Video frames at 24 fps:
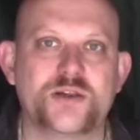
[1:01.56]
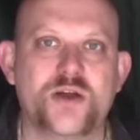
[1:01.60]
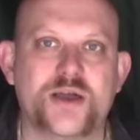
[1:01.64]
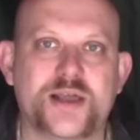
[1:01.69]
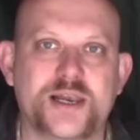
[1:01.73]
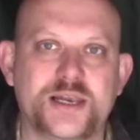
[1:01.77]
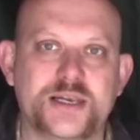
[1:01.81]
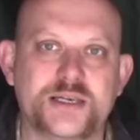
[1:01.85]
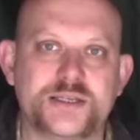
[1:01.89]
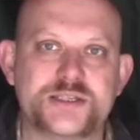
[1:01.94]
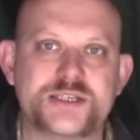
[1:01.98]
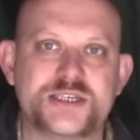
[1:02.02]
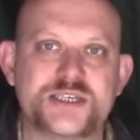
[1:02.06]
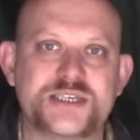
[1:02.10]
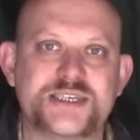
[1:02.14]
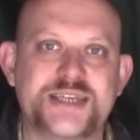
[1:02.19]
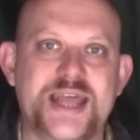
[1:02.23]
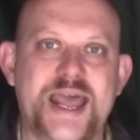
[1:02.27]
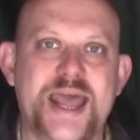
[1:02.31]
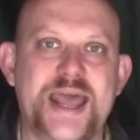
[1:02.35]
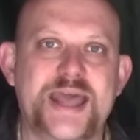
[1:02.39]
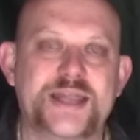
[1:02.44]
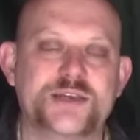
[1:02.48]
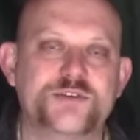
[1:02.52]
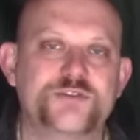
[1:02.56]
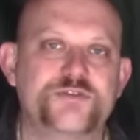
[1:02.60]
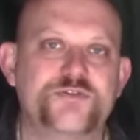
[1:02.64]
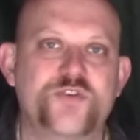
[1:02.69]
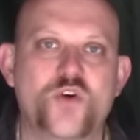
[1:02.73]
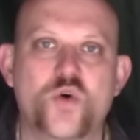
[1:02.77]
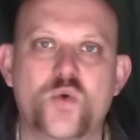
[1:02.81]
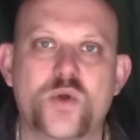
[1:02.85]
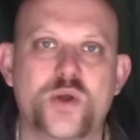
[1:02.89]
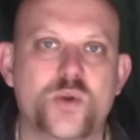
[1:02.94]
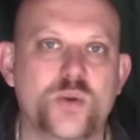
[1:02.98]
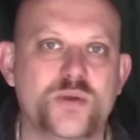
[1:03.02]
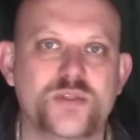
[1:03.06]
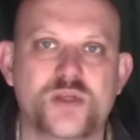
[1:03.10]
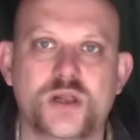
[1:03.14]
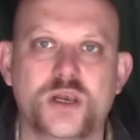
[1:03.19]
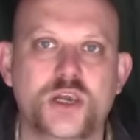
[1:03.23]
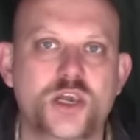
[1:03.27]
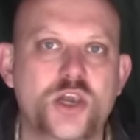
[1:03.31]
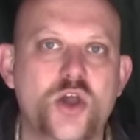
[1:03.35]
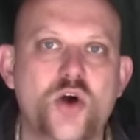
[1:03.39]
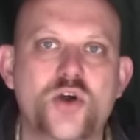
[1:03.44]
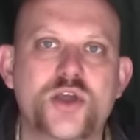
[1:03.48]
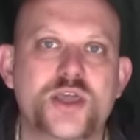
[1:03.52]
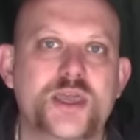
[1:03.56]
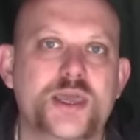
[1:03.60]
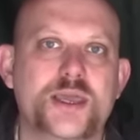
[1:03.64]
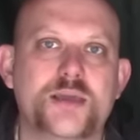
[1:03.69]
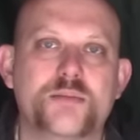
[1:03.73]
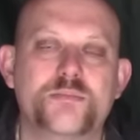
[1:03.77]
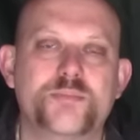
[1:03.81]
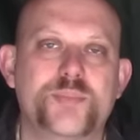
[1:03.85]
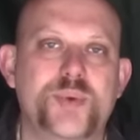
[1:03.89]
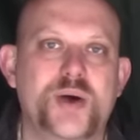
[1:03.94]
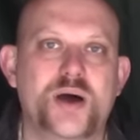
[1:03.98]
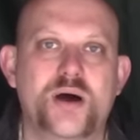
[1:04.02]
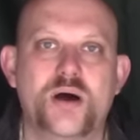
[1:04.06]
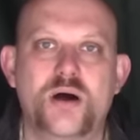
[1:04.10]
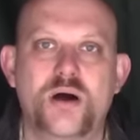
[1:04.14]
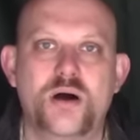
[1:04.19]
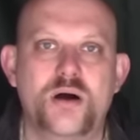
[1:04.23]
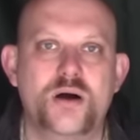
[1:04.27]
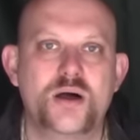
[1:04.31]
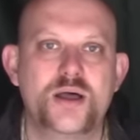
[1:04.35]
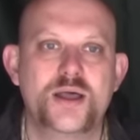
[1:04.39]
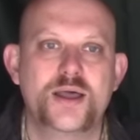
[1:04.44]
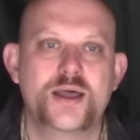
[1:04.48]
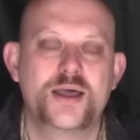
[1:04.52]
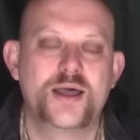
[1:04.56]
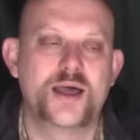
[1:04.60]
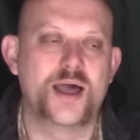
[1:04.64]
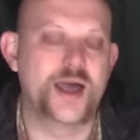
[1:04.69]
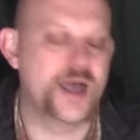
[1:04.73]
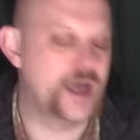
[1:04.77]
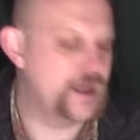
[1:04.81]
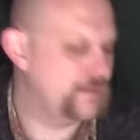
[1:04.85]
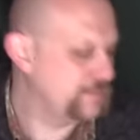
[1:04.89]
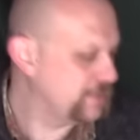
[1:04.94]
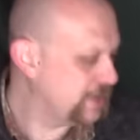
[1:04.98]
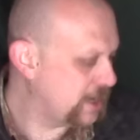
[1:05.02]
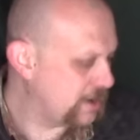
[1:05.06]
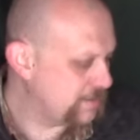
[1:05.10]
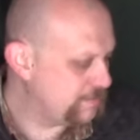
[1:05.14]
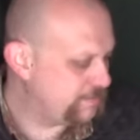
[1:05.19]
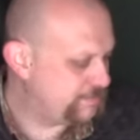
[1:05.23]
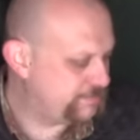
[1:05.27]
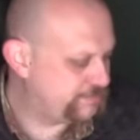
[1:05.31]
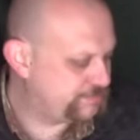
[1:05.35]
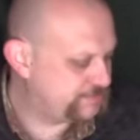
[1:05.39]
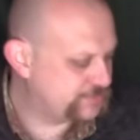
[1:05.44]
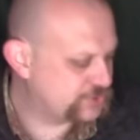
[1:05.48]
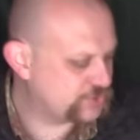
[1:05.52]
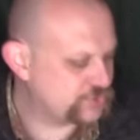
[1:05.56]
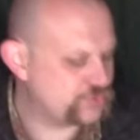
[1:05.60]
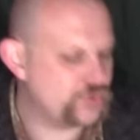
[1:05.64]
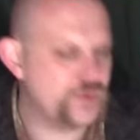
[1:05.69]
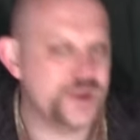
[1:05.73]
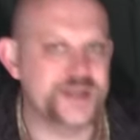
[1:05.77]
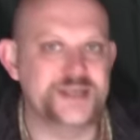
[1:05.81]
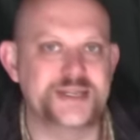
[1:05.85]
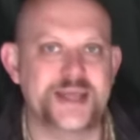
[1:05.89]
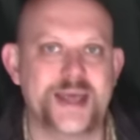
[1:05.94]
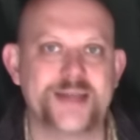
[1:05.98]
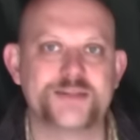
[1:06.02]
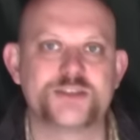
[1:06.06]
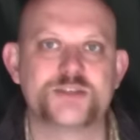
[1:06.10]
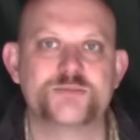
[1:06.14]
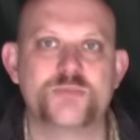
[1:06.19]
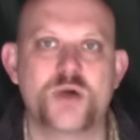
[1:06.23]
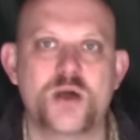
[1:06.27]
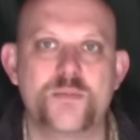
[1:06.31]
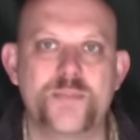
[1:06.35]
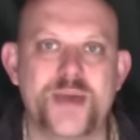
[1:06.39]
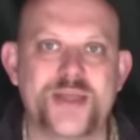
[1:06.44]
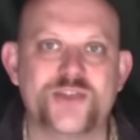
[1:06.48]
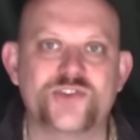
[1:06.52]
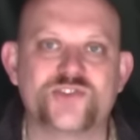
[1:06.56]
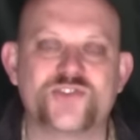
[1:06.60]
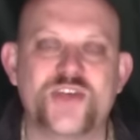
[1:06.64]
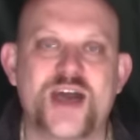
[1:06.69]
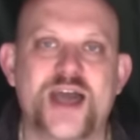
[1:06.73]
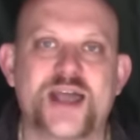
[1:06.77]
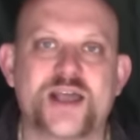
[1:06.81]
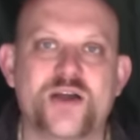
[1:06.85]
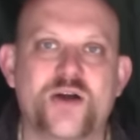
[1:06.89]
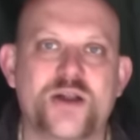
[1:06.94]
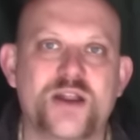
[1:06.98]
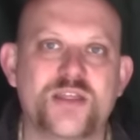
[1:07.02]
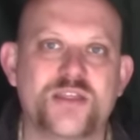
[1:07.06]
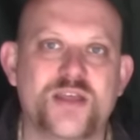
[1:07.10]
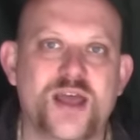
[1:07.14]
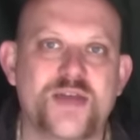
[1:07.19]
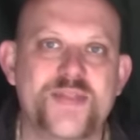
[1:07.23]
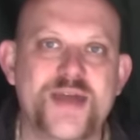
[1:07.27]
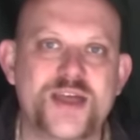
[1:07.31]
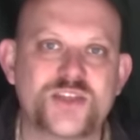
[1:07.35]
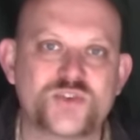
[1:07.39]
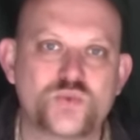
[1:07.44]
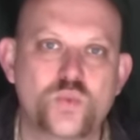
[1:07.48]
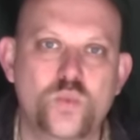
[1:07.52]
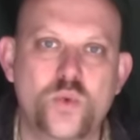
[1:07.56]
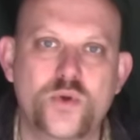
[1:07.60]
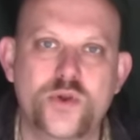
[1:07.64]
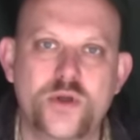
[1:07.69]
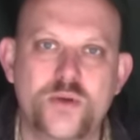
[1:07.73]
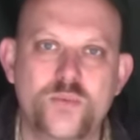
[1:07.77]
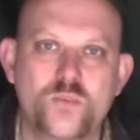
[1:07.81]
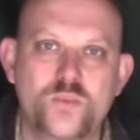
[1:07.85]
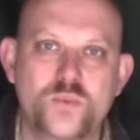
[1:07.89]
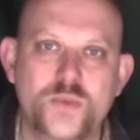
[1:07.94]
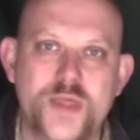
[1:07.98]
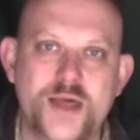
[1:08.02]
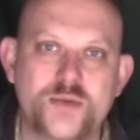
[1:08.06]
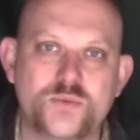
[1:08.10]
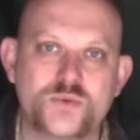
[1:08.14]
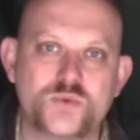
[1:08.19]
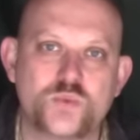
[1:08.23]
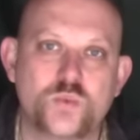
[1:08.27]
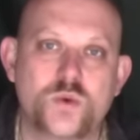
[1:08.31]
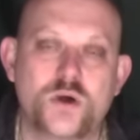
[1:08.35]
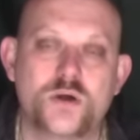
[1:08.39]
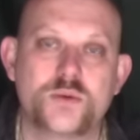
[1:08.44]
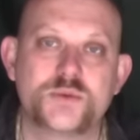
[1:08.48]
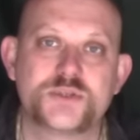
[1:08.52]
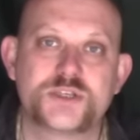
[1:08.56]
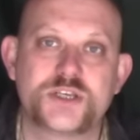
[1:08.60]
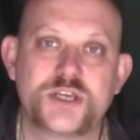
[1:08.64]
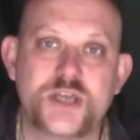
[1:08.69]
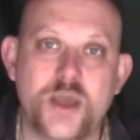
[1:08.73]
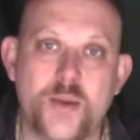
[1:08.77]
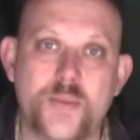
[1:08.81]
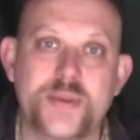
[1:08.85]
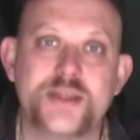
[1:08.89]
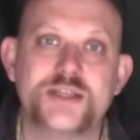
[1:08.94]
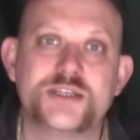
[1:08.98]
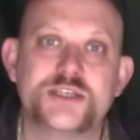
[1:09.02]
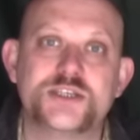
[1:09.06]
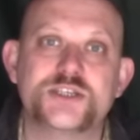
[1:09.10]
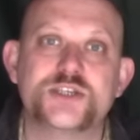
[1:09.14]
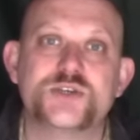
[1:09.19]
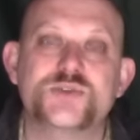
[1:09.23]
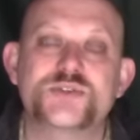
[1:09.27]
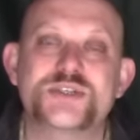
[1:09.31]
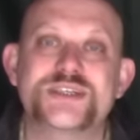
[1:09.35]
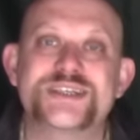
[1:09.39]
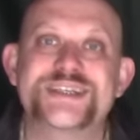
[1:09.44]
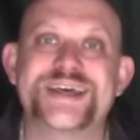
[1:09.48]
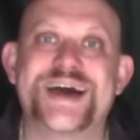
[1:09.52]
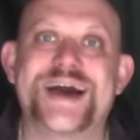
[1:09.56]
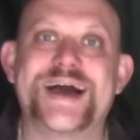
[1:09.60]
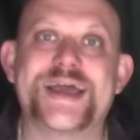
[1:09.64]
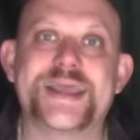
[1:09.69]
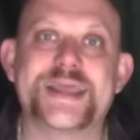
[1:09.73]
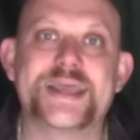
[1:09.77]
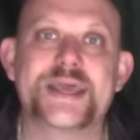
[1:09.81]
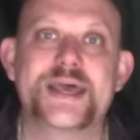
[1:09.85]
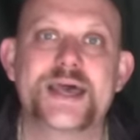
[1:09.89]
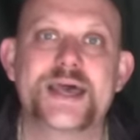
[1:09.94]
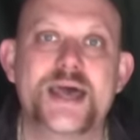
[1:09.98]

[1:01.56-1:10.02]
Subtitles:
like a little stand for it with a locking bar, screw it down to my bench, that kind of thing. And that was what I was going to do today.